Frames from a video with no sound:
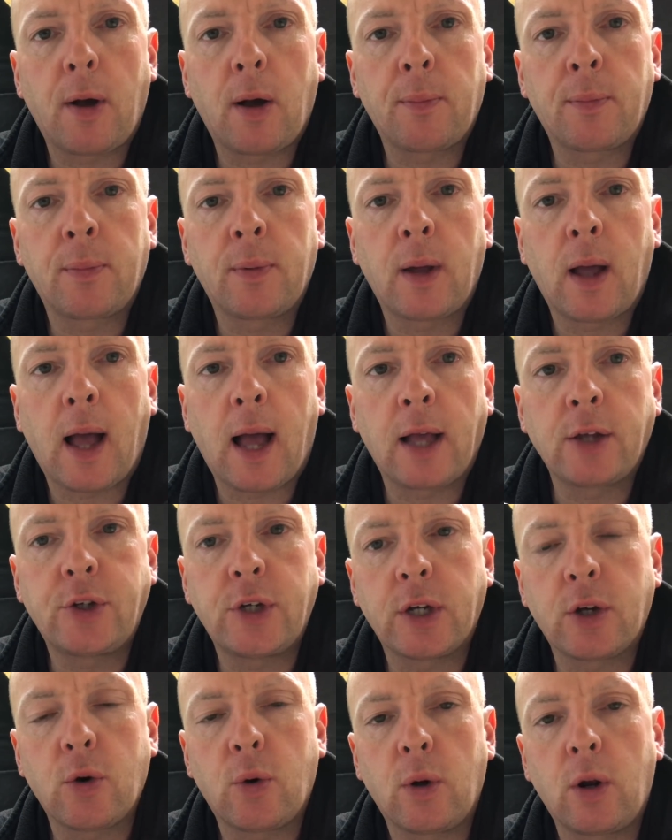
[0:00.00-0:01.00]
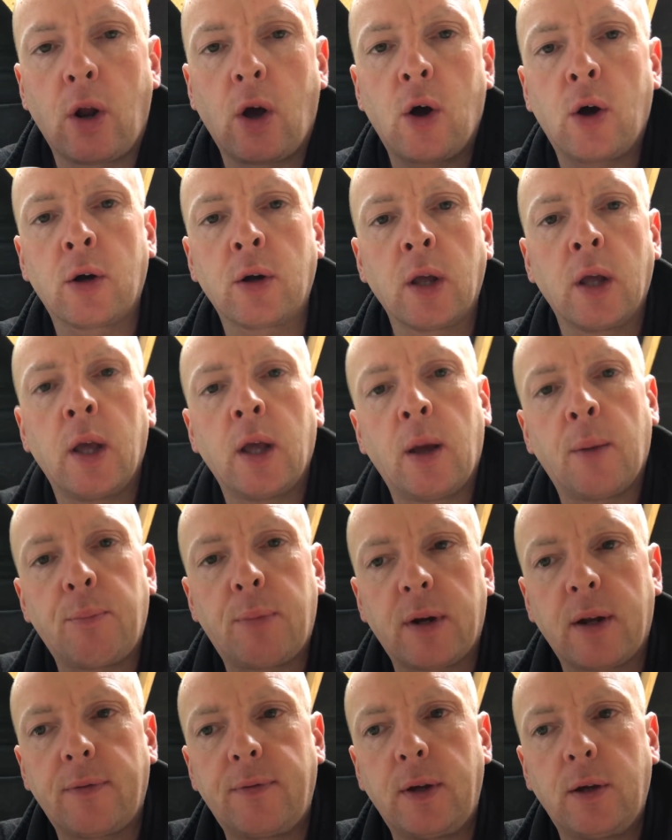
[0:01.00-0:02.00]
up as you go along,
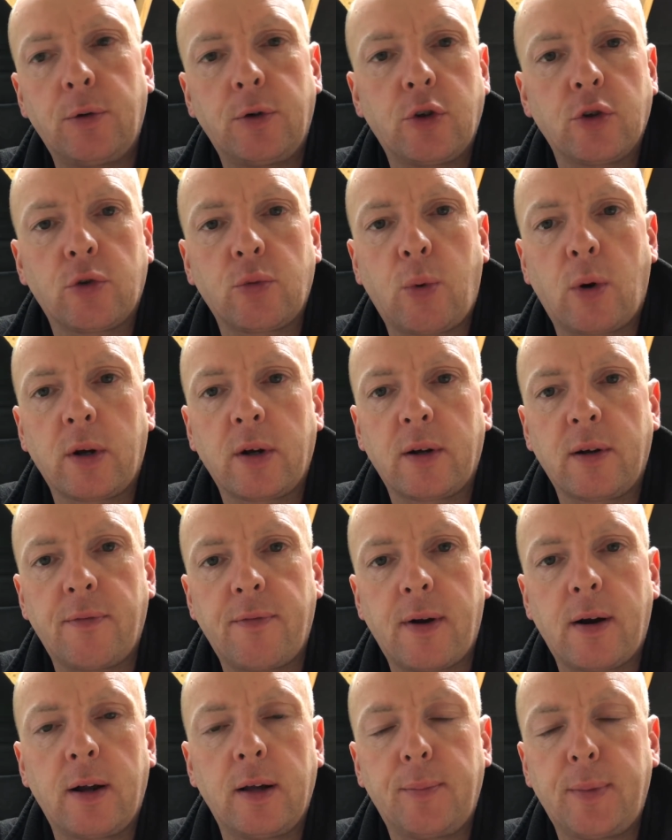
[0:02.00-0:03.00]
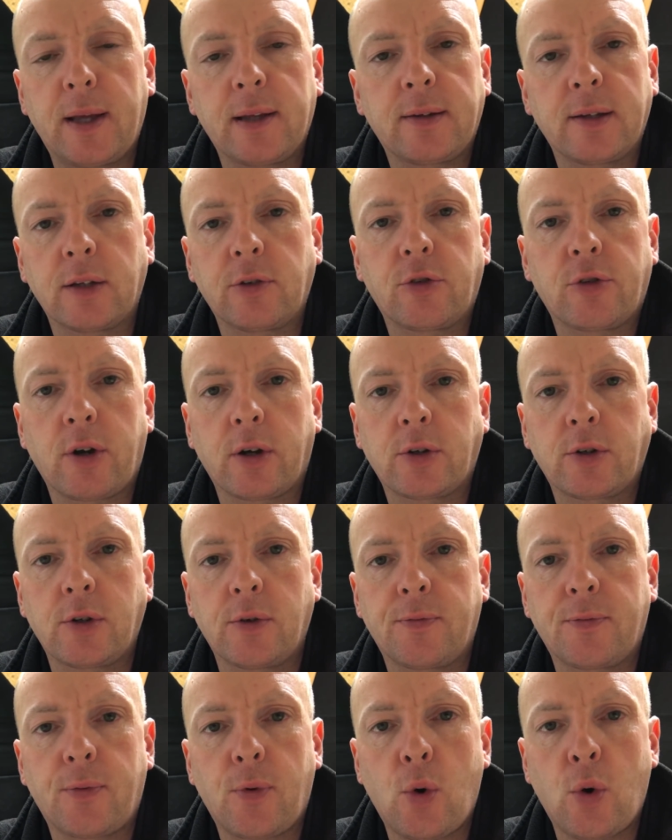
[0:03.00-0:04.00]
but if you just wanted a very basic structure
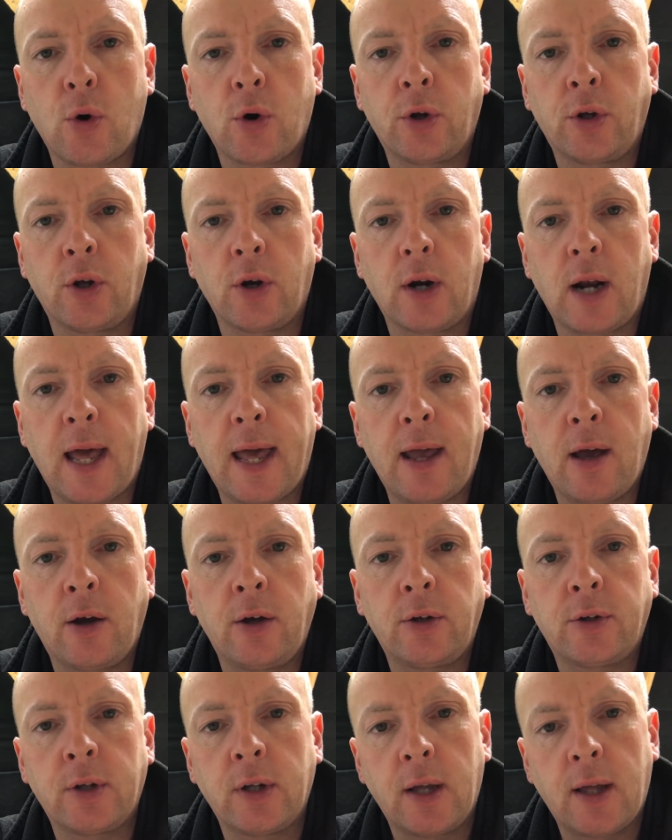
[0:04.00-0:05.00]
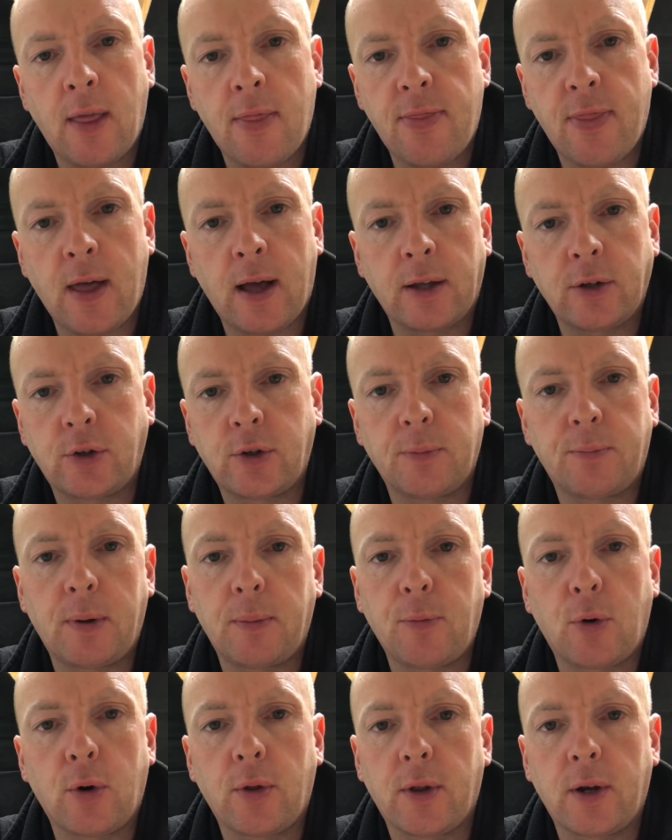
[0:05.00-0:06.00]
for your layout, that should be
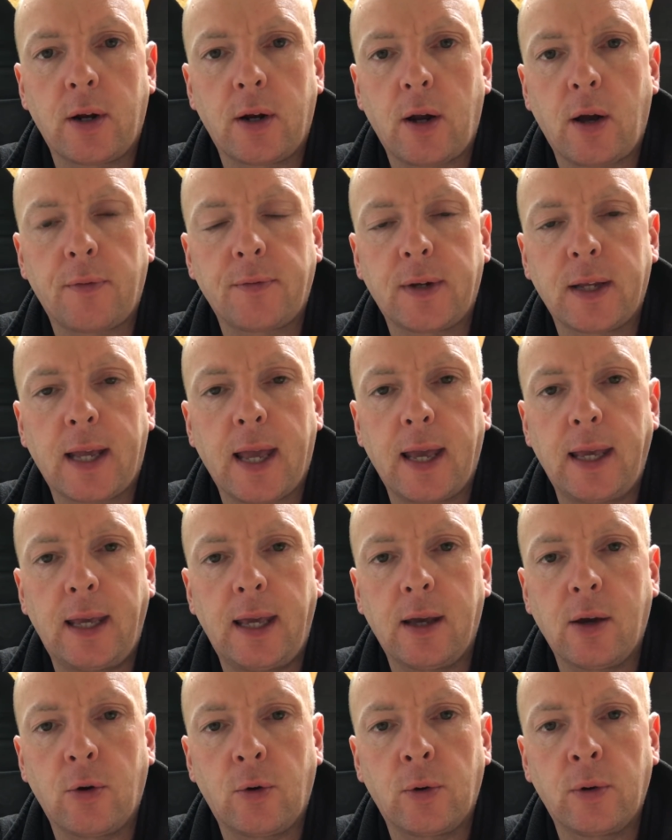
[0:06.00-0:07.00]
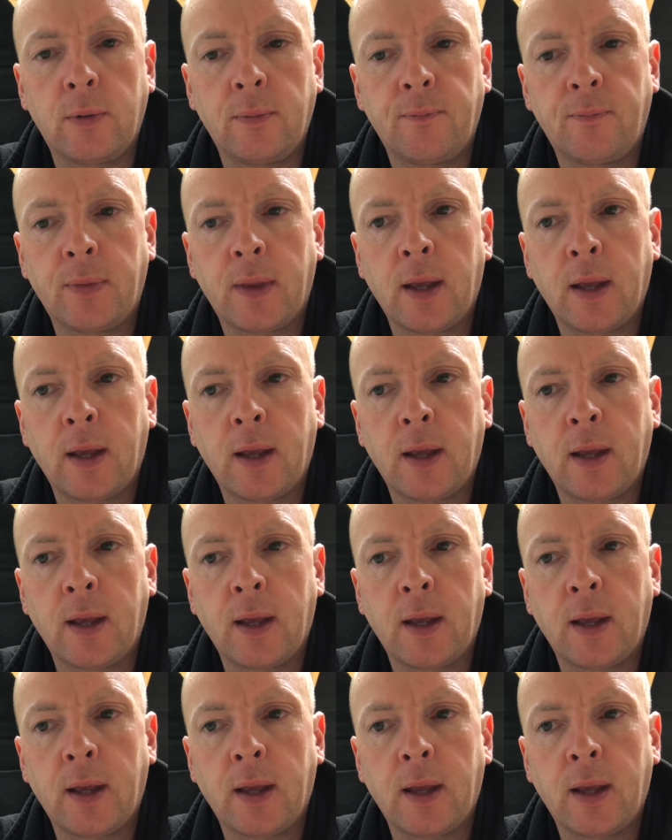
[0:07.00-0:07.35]
more than enough to get you going.